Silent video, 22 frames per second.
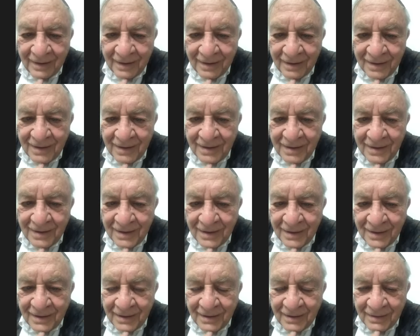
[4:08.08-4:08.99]

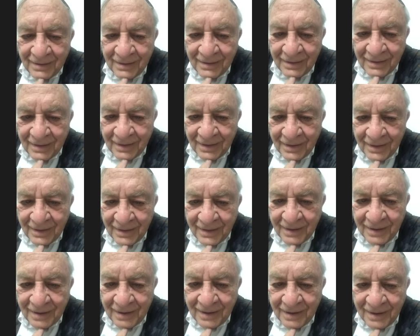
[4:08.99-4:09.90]

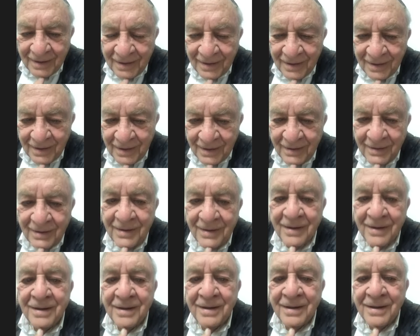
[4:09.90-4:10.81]

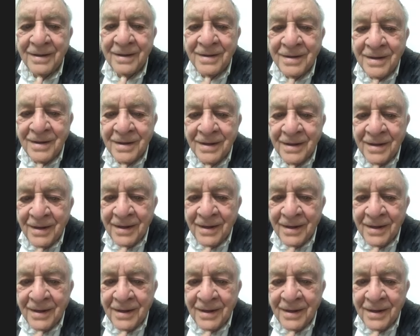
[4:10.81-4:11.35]
No one is speaking in this clip.